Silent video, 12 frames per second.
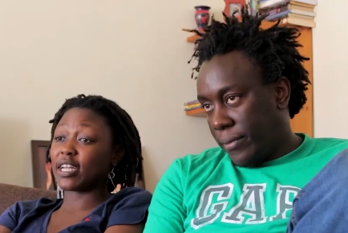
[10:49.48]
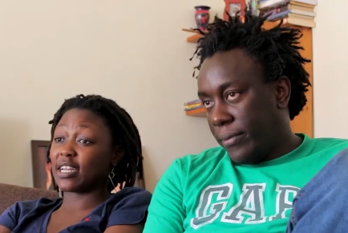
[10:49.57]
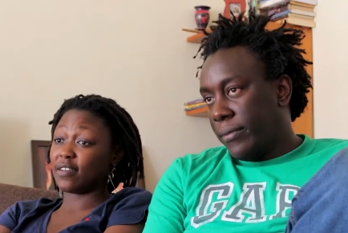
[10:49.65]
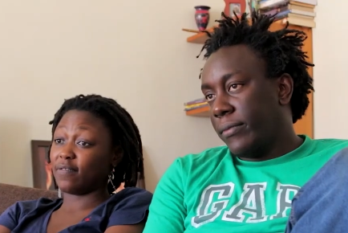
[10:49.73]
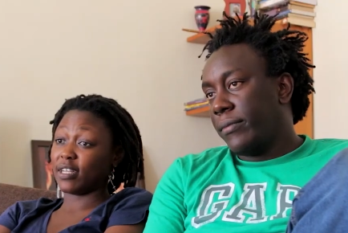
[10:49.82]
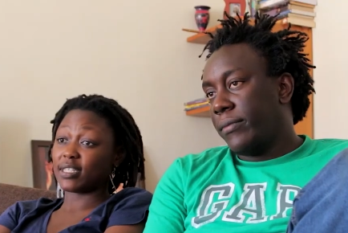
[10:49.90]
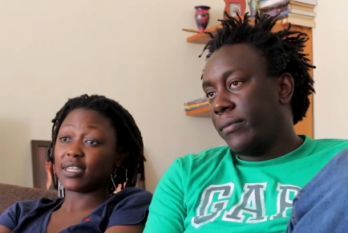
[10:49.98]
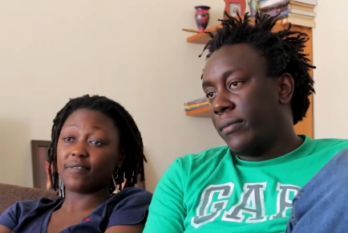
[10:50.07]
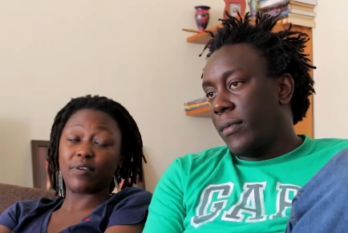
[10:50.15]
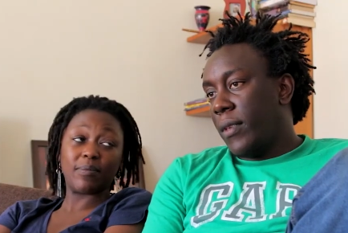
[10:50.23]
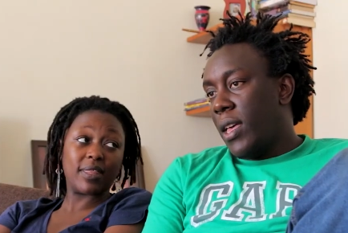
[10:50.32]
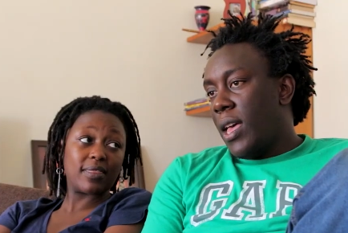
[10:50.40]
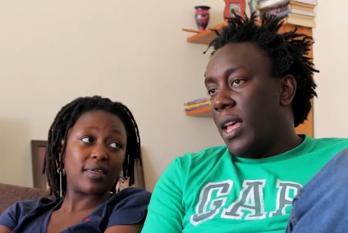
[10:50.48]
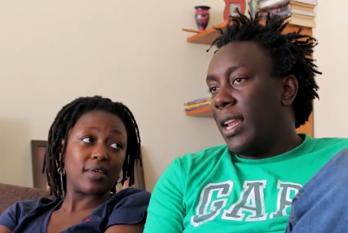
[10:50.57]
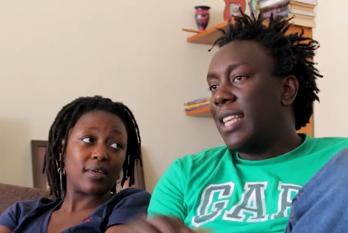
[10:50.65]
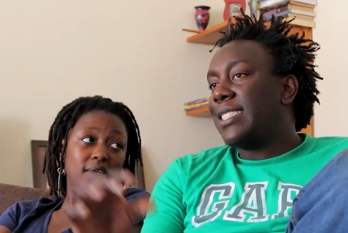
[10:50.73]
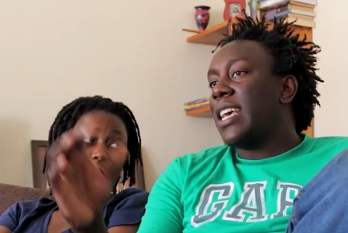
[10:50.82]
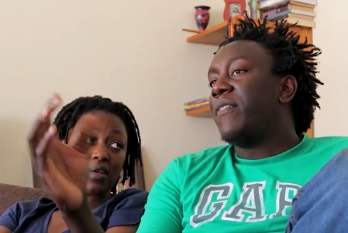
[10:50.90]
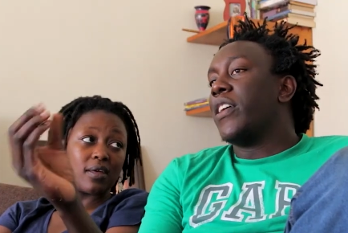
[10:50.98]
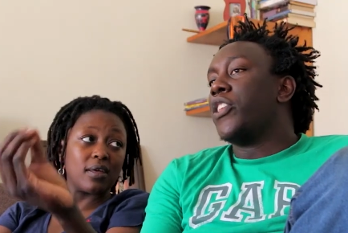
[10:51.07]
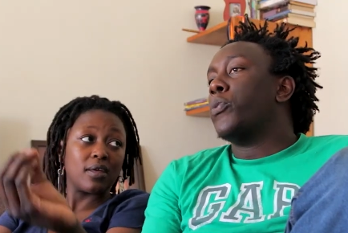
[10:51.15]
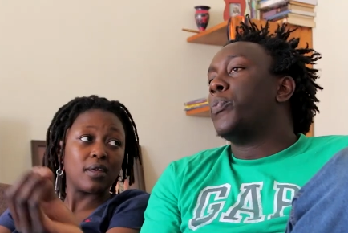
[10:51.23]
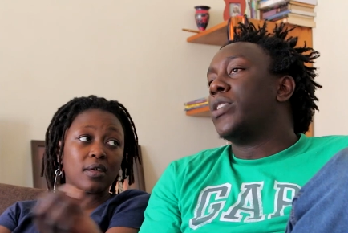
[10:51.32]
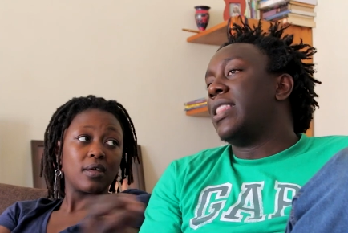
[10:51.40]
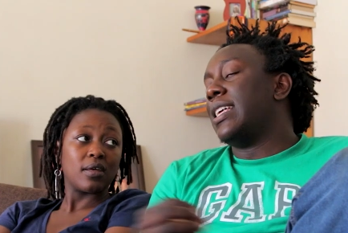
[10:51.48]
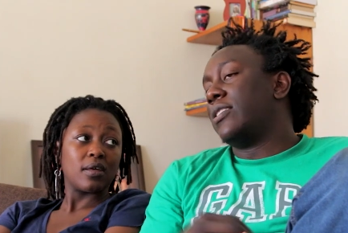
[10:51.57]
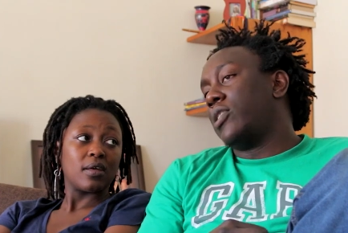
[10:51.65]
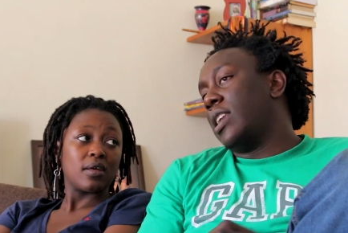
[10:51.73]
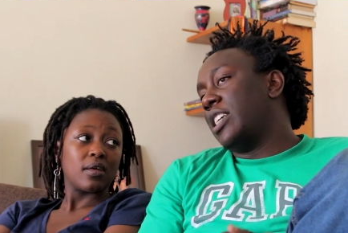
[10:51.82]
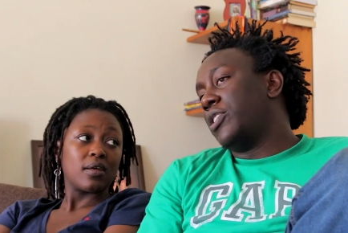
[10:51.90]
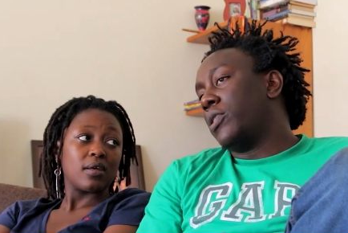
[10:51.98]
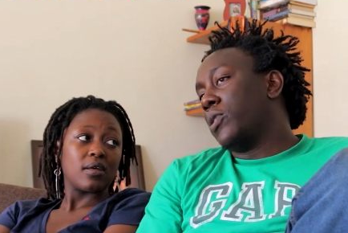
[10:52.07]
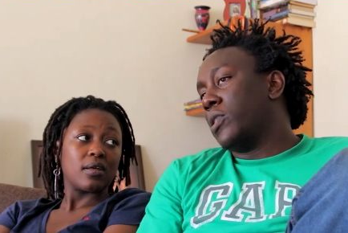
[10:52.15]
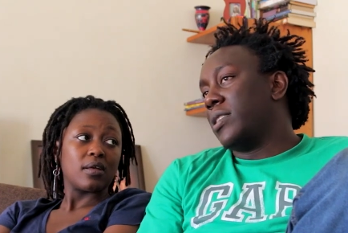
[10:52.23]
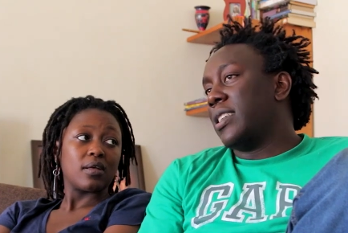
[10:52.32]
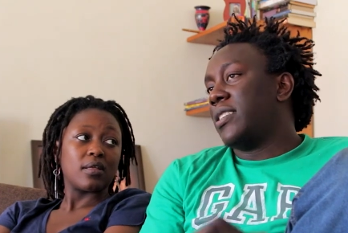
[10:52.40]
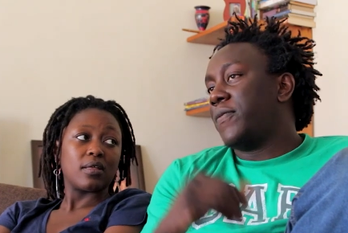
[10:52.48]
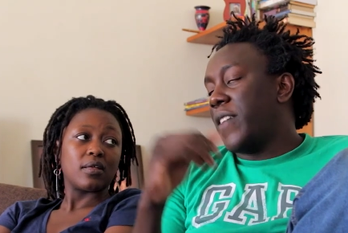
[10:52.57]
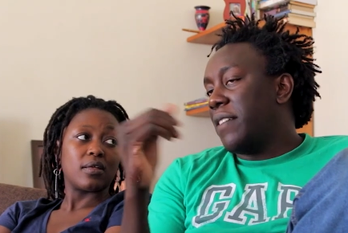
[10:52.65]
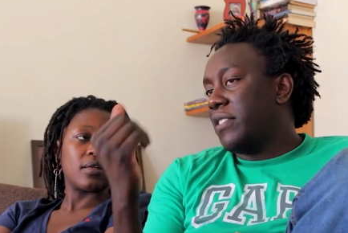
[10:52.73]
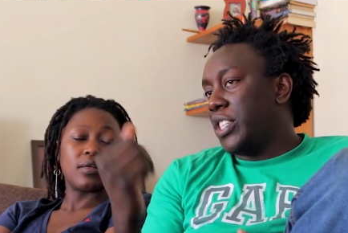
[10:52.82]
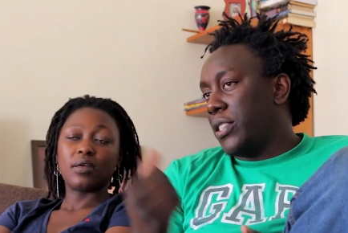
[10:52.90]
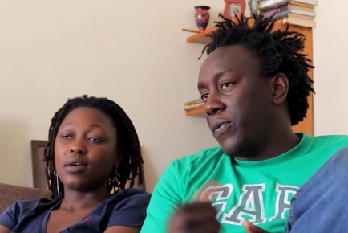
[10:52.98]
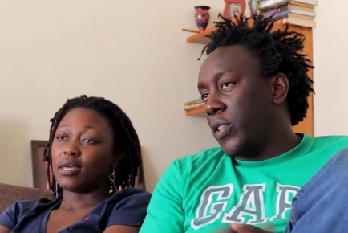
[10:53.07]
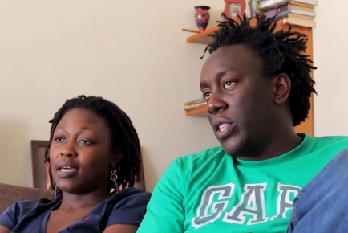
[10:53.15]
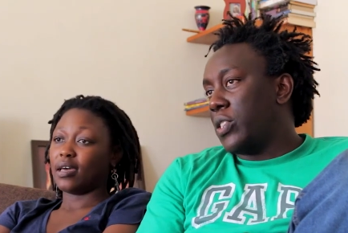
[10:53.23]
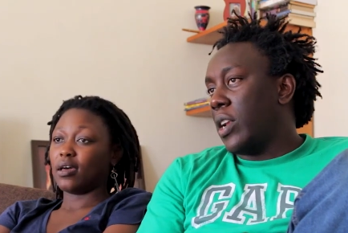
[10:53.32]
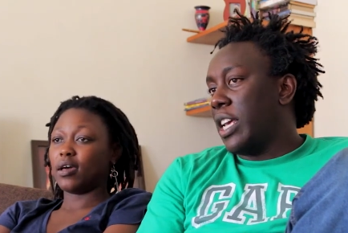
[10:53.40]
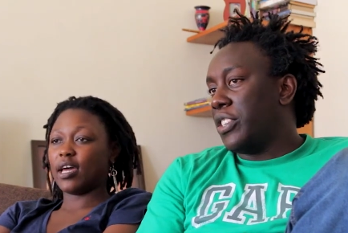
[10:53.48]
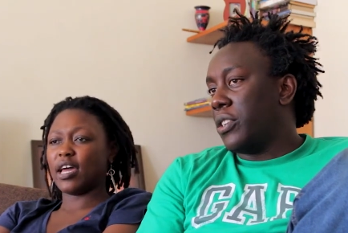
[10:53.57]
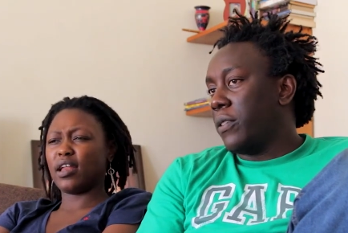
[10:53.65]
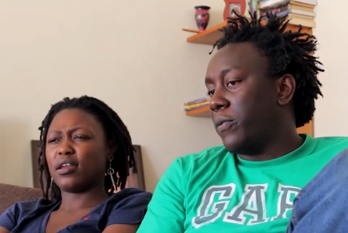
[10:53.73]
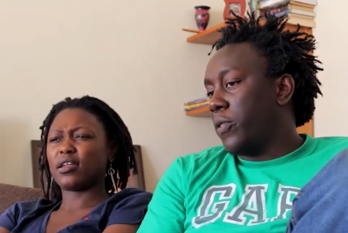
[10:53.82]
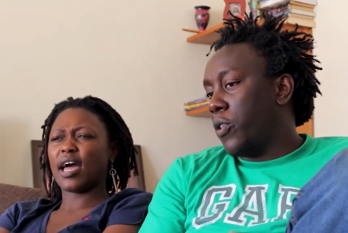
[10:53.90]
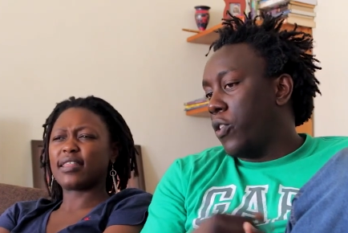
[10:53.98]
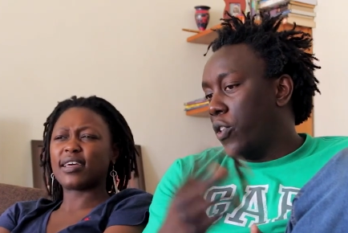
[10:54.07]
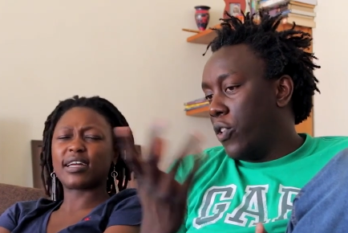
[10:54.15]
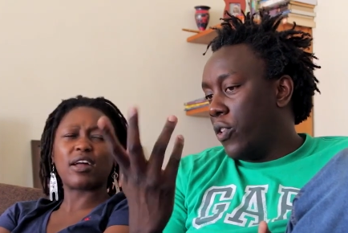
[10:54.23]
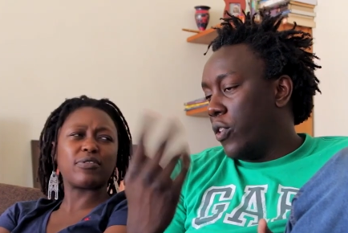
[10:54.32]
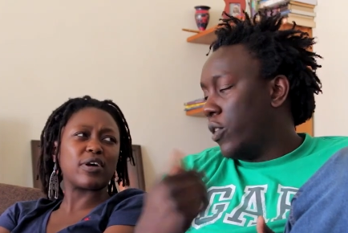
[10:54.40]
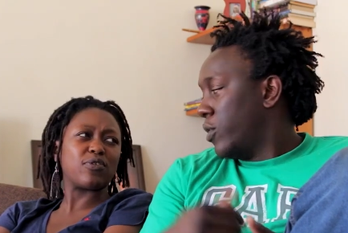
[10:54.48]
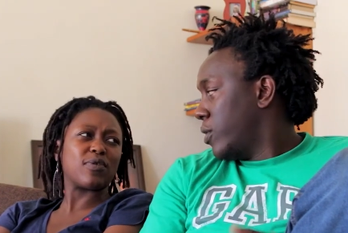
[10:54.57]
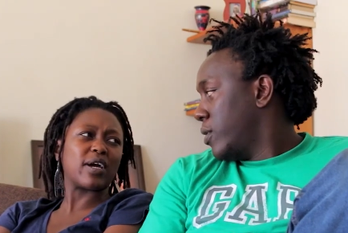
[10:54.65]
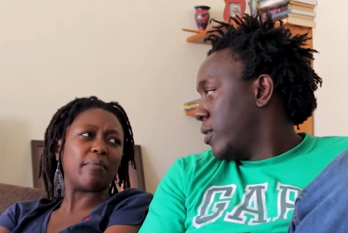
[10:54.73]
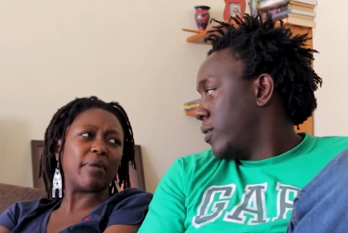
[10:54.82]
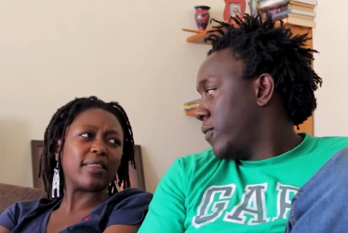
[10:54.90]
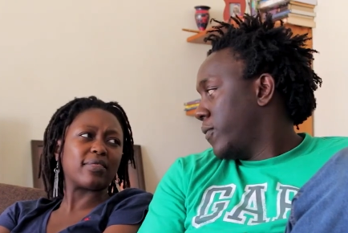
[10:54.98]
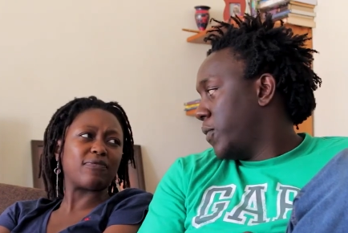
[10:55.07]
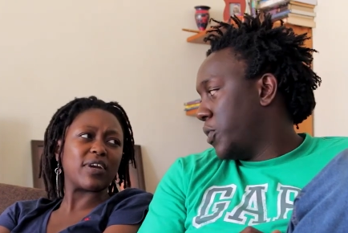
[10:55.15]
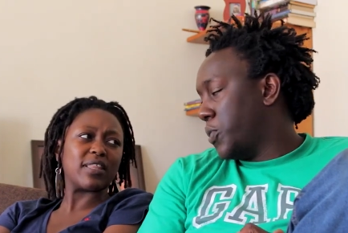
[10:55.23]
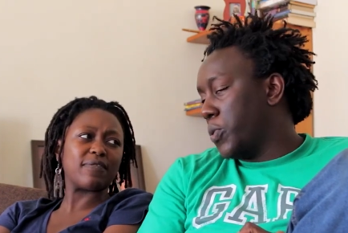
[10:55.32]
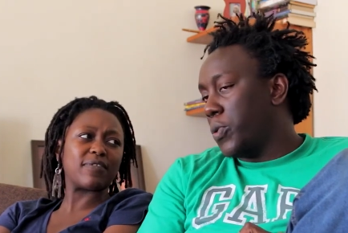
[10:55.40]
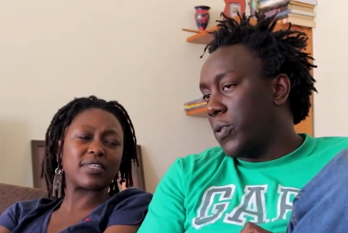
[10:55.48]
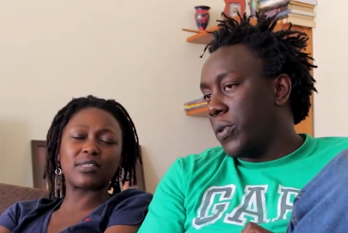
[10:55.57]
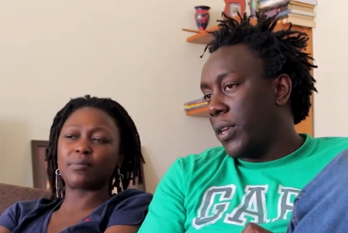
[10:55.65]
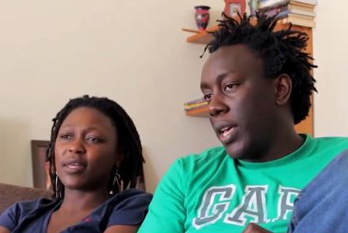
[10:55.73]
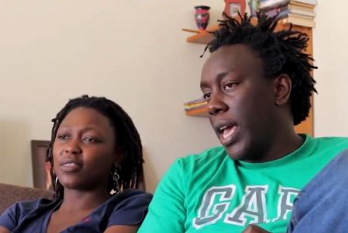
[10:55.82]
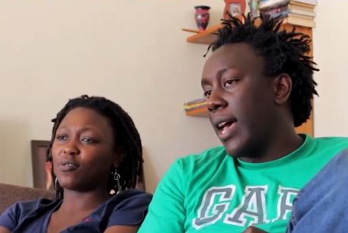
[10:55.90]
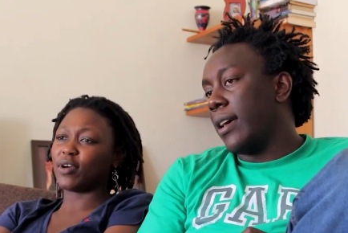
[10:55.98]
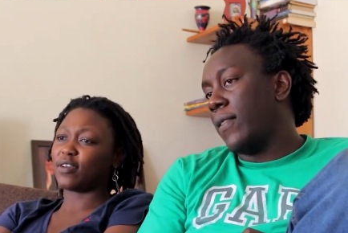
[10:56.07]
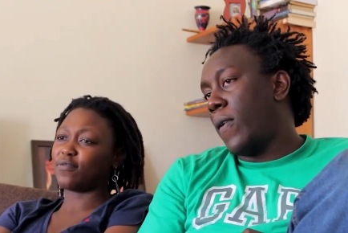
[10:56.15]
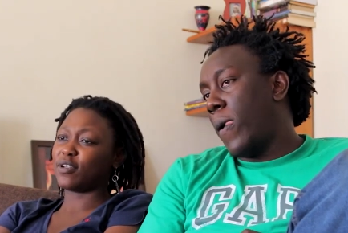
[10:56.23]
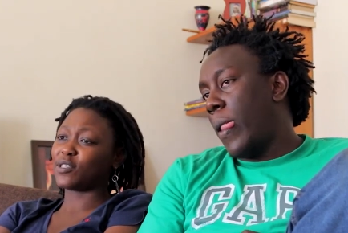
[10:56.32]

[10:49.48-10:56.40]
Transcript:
Speaker 1: to get Netflix every month. Let's say even you put the installation cost, it's five Gs for
Speaker 2: installation. Yeah. And for, I think now they're doing a month free. Zuku. The first month yeah. you get